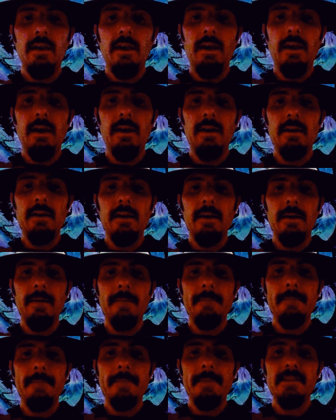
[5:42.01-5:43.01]
and
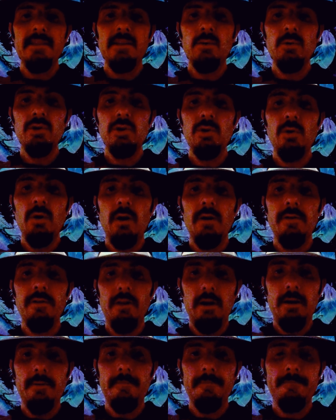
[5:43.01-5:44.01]
see what you all
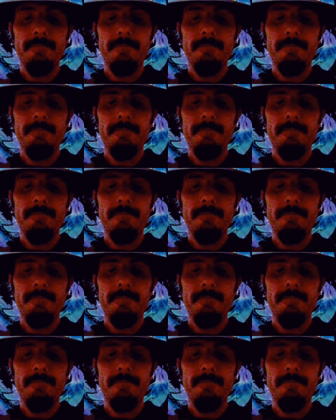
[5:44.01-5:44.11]
thought.